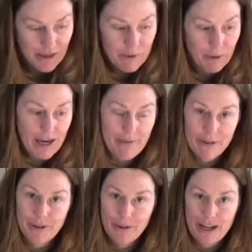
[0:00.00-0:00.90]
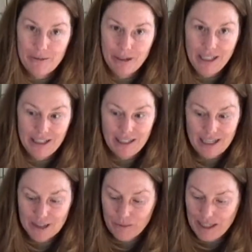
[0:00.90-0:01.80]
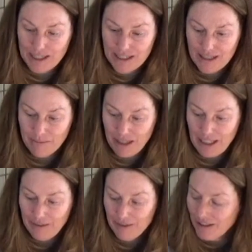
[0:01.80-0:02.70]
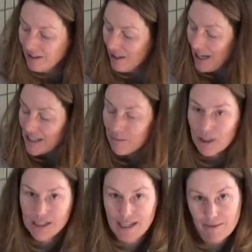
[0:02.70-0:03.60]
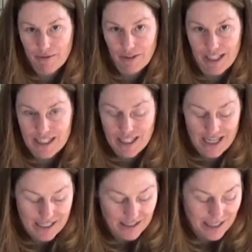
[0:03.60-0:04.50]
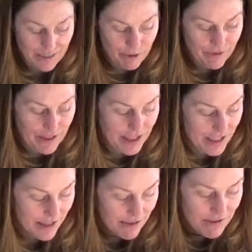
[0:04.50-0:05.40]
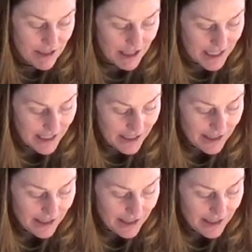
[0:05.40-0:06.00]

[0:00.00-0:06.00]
But we're having a great week. Next week is going to be even lots more excitement for these guys, lots more fun things going on.